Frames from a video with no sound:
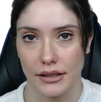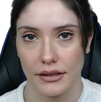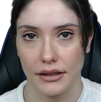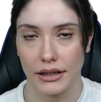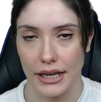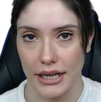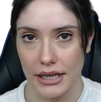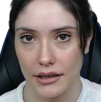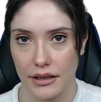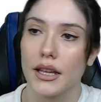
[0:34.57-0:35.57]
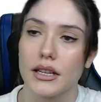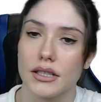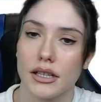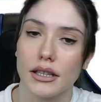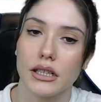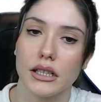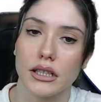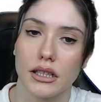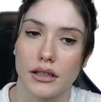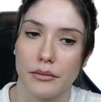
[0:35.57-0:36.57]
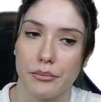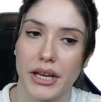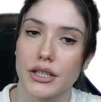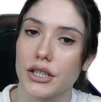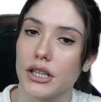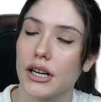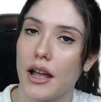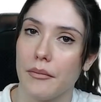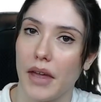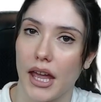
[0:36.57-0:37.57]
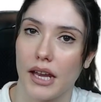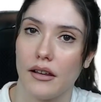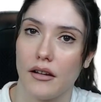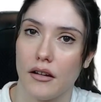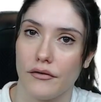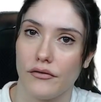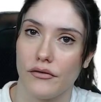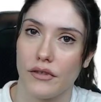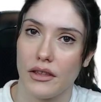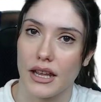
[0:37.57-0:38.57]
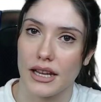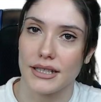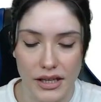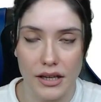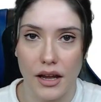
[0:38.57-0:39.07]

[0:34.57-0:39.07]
link. Here's a little picture I made of this.